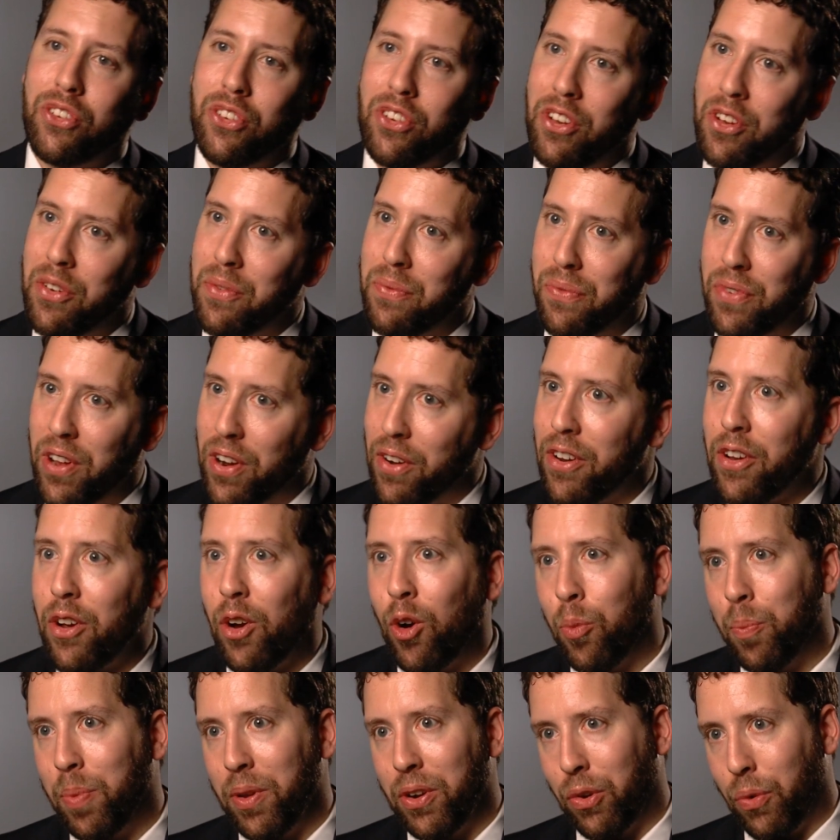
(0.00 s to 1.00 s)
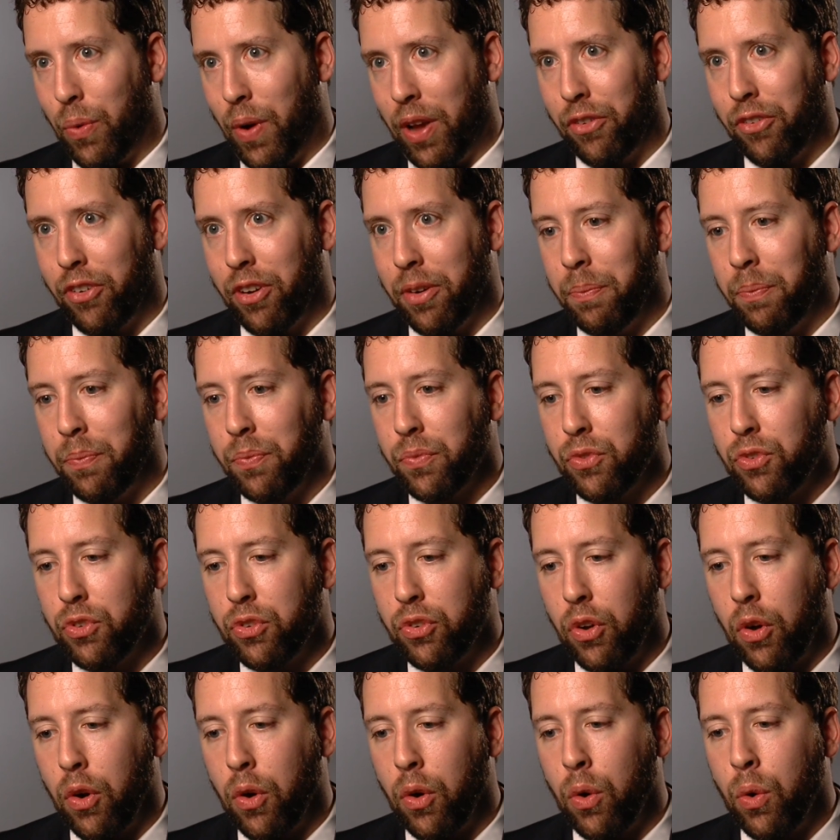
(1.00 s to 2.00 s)
is a very open question.
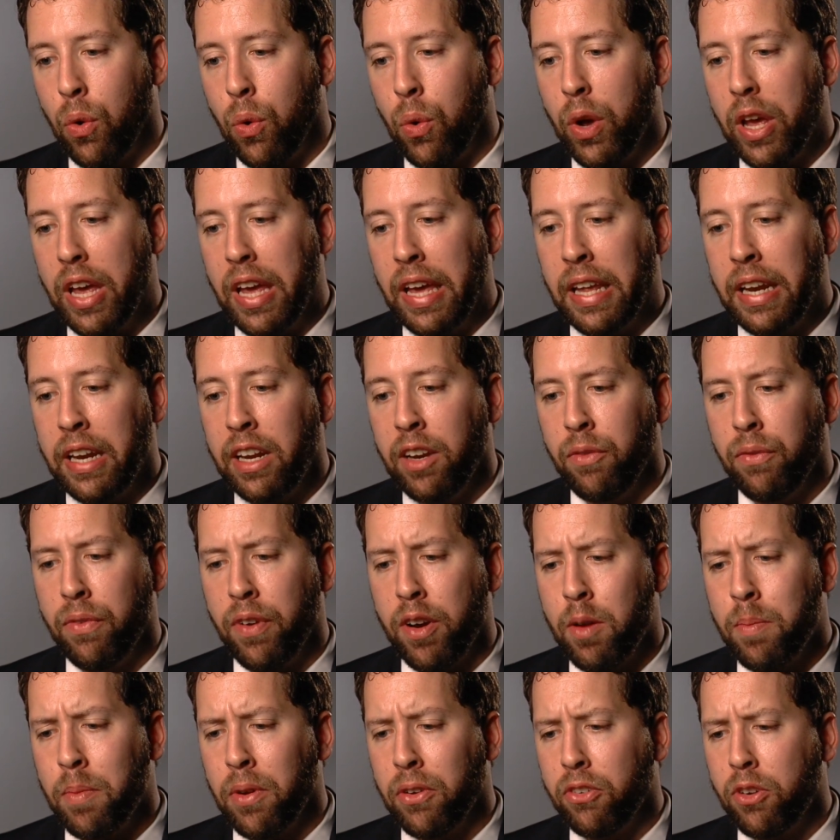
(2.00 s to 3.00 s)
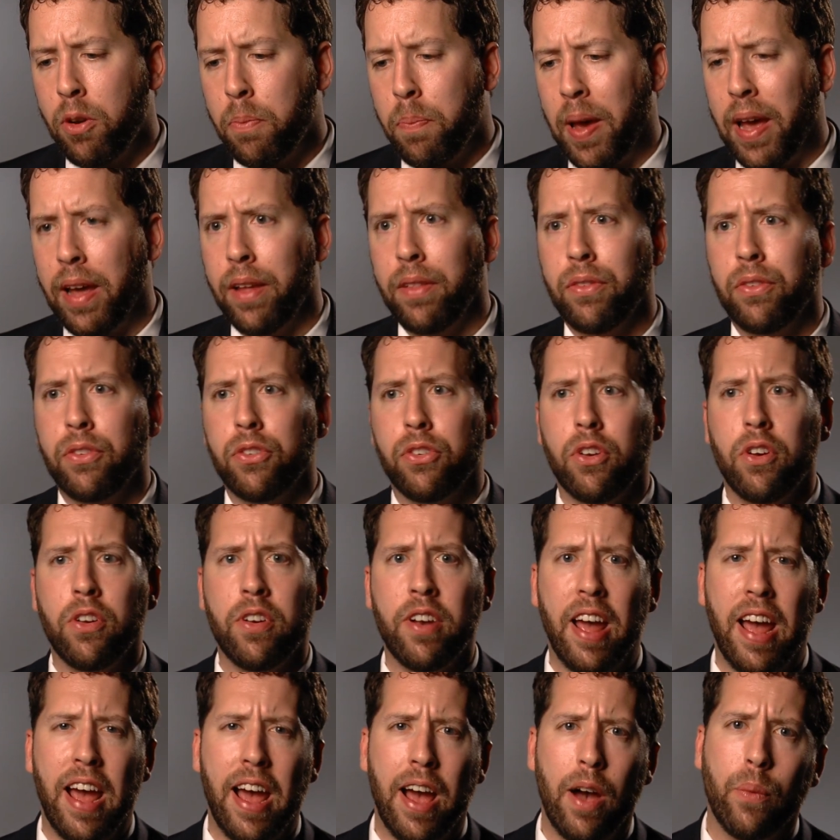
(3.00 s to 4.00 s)
So, and it very much depends
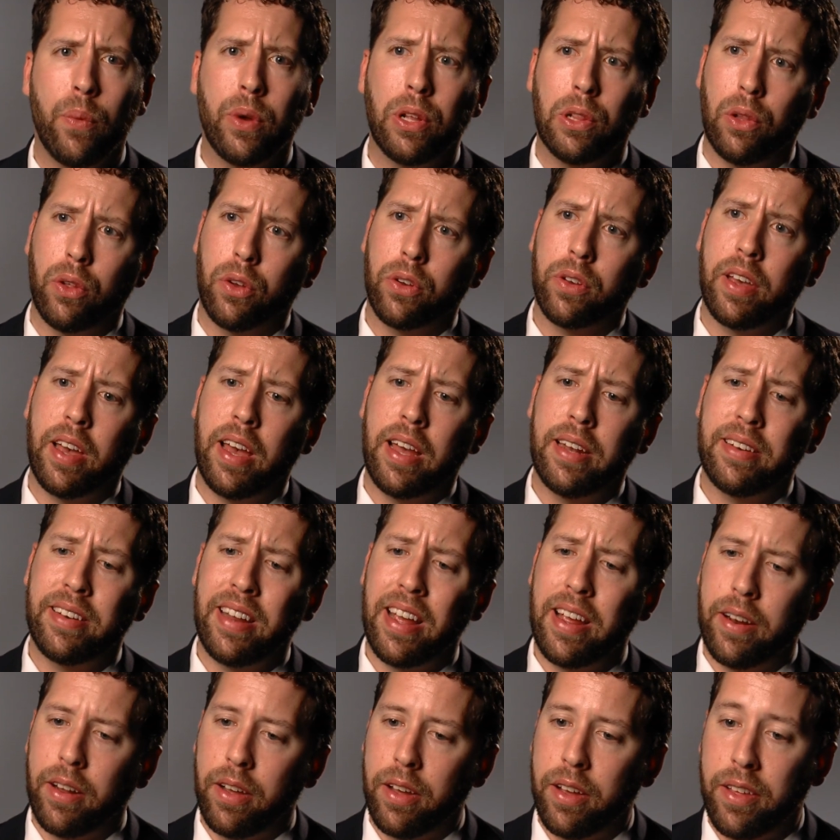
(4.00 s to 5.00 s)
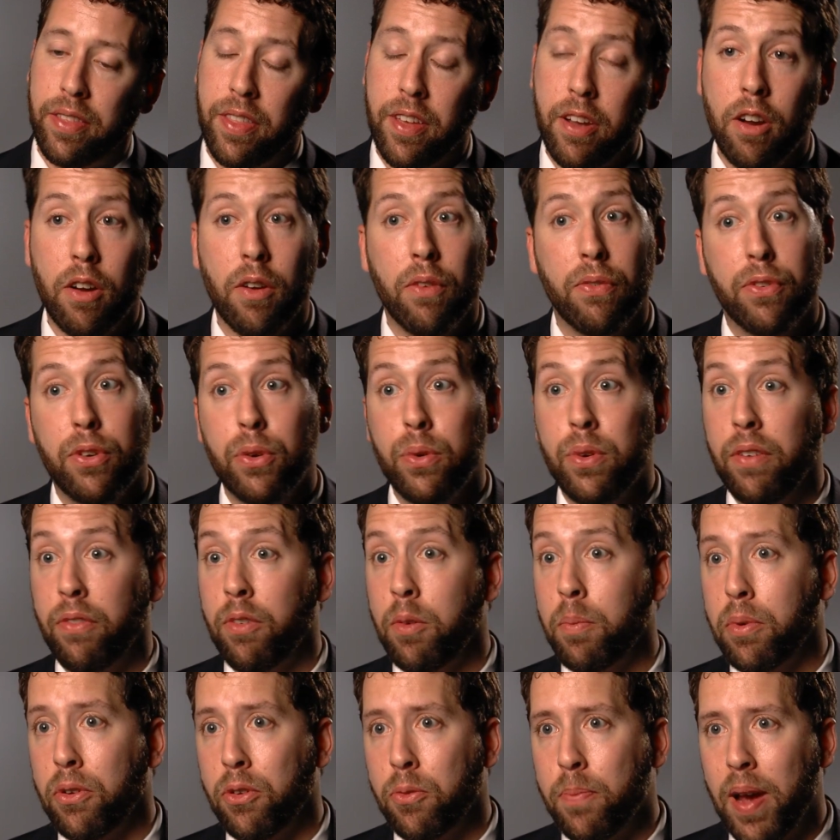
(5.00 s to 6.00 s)
on how we look at data. And there are a few
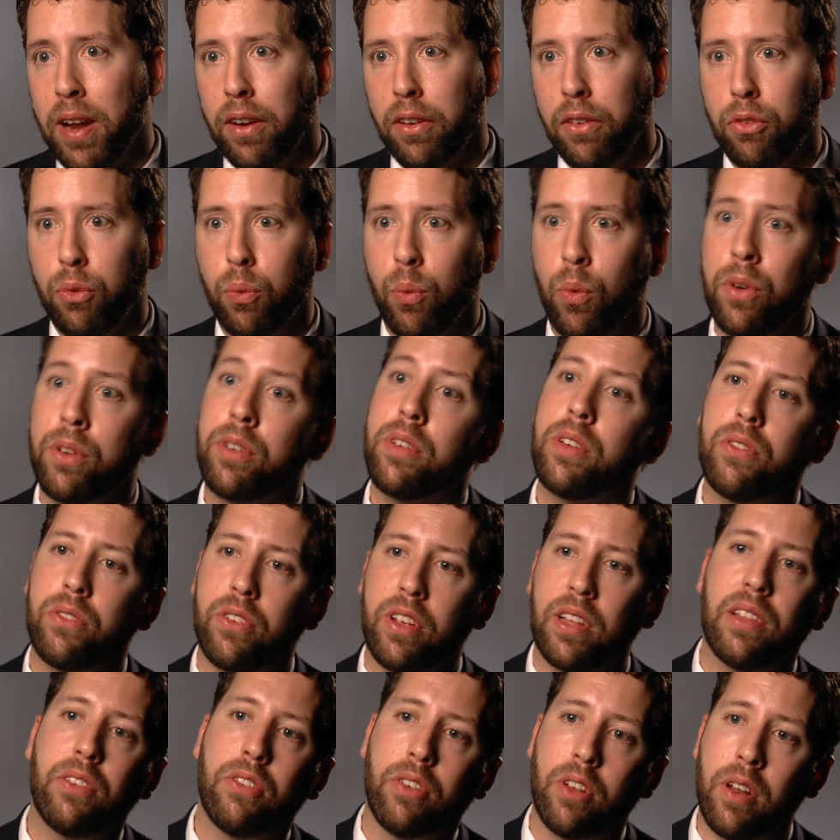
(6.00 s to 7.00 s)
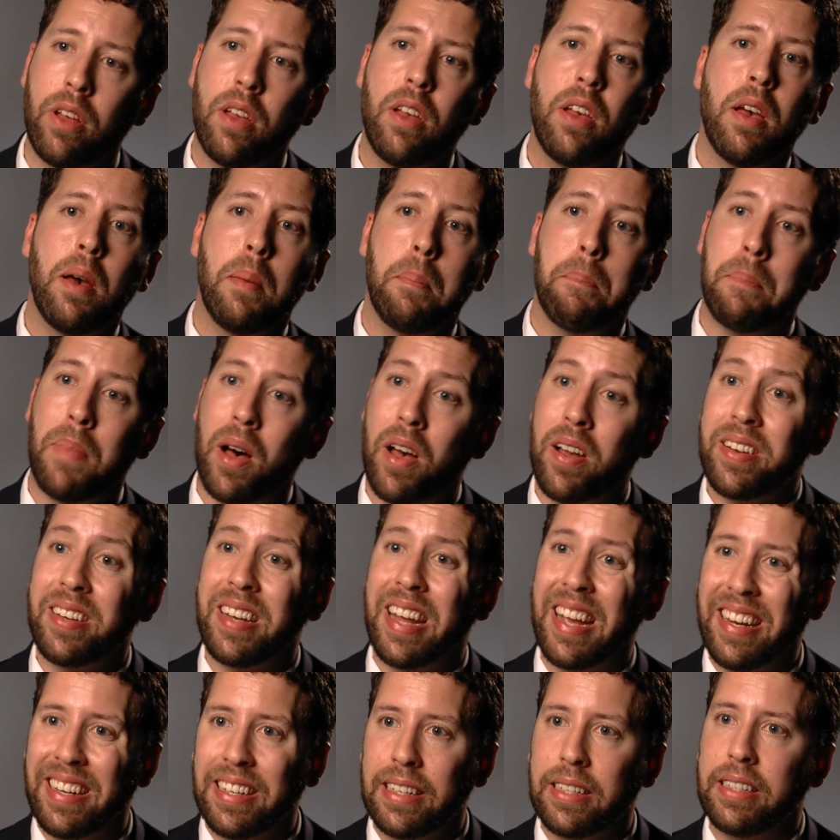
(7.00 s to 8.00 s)
different perspectives. One can say, listen, my
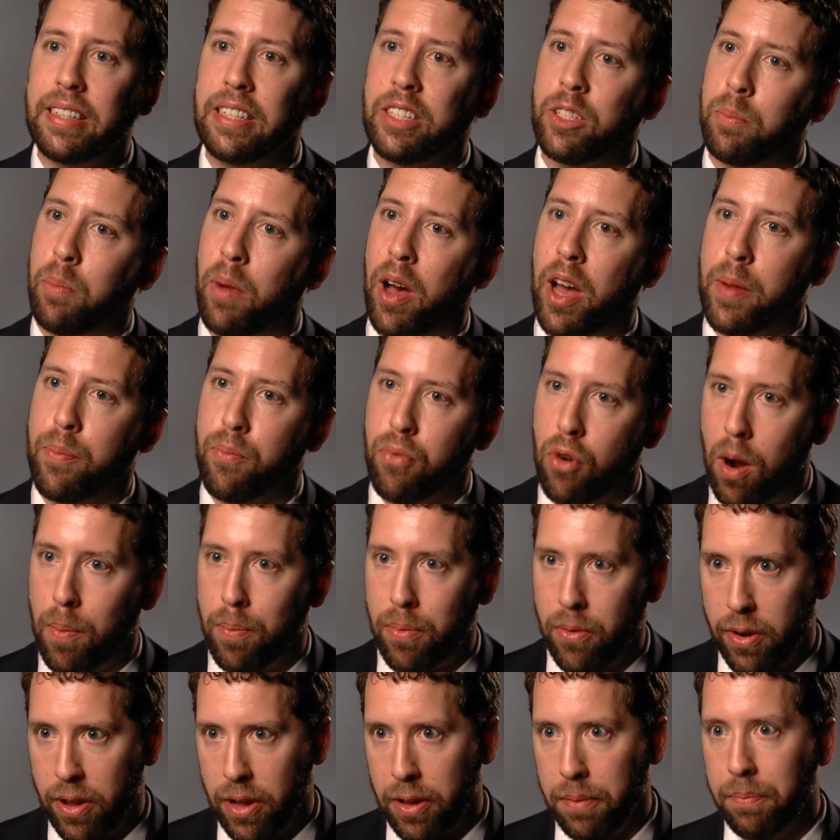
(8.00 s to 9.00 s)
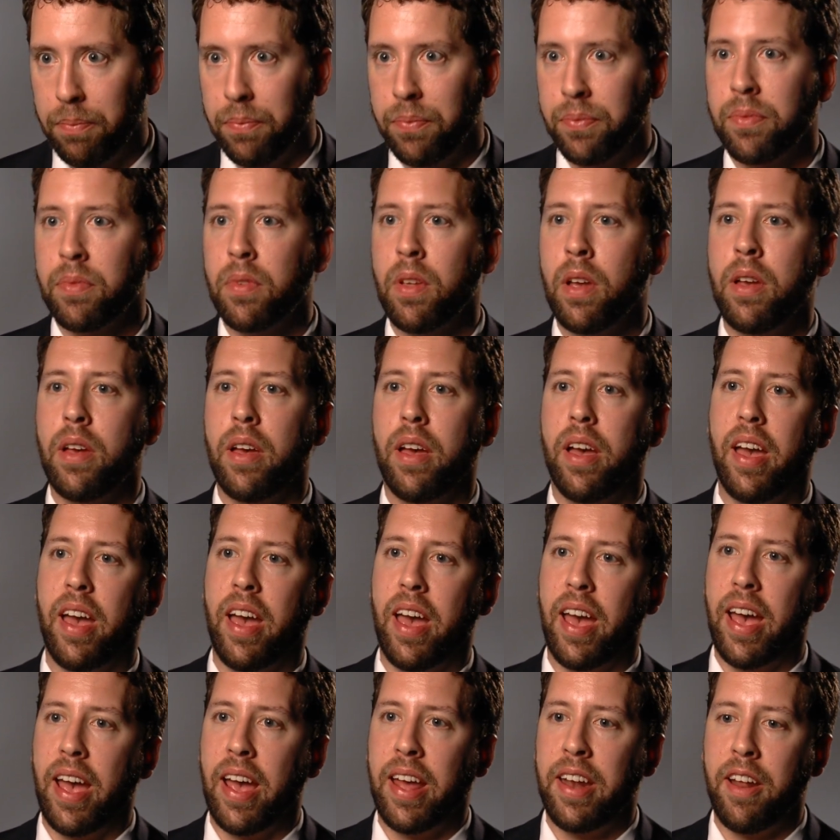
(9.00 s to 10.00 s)
data is my property,
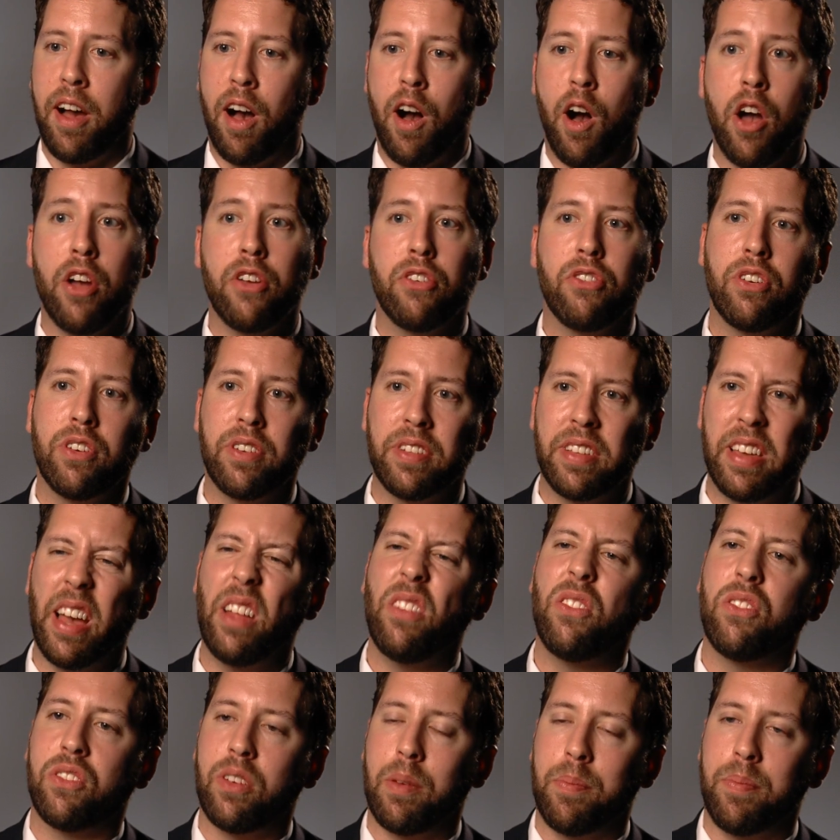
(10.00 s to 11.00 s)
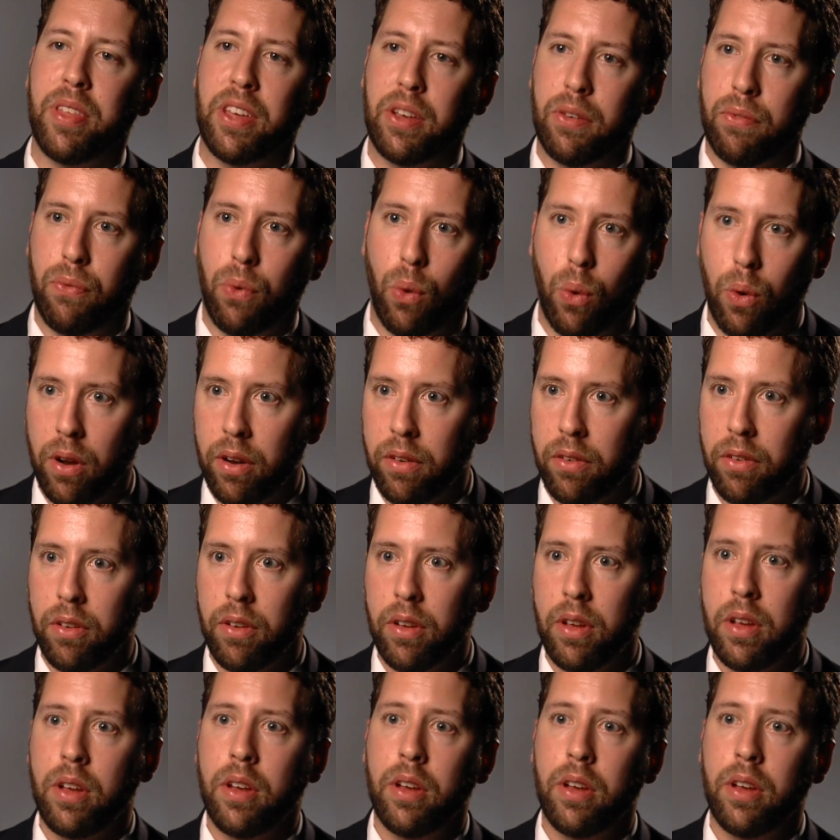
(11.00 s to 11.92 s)
and I should get something for it.